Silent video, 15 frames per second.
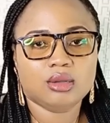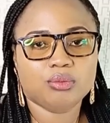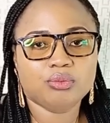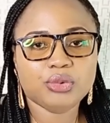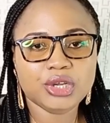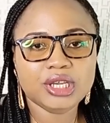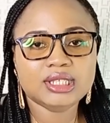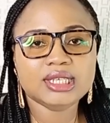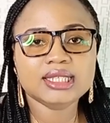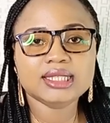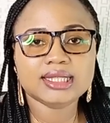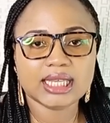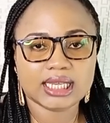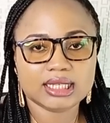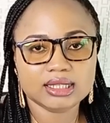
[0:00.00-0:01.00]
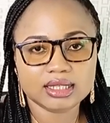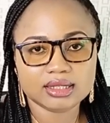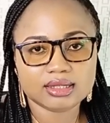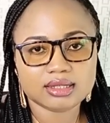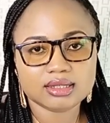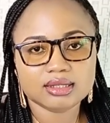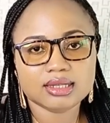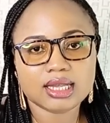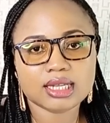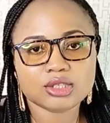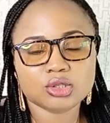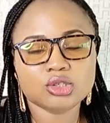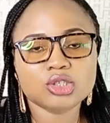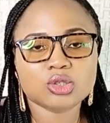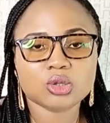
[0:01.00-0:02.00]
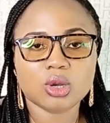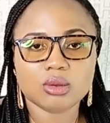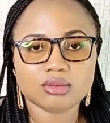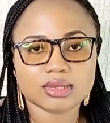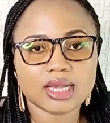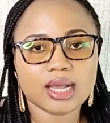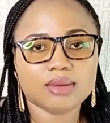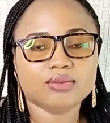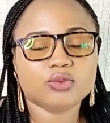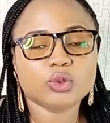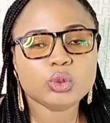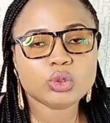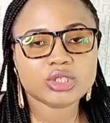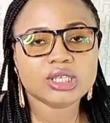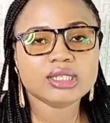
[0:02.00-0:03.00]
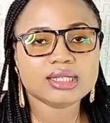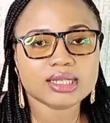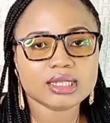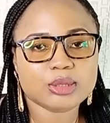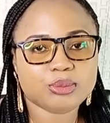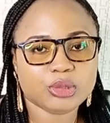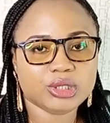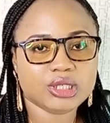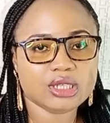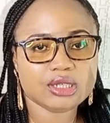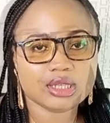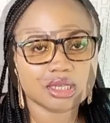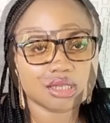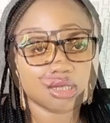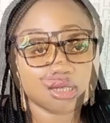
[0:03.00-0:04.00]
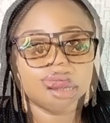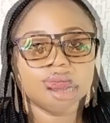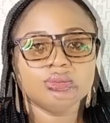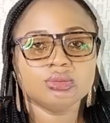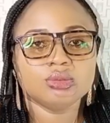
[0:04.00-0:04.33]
breeding techniques that you need to observe. Using 6 breeding techniques.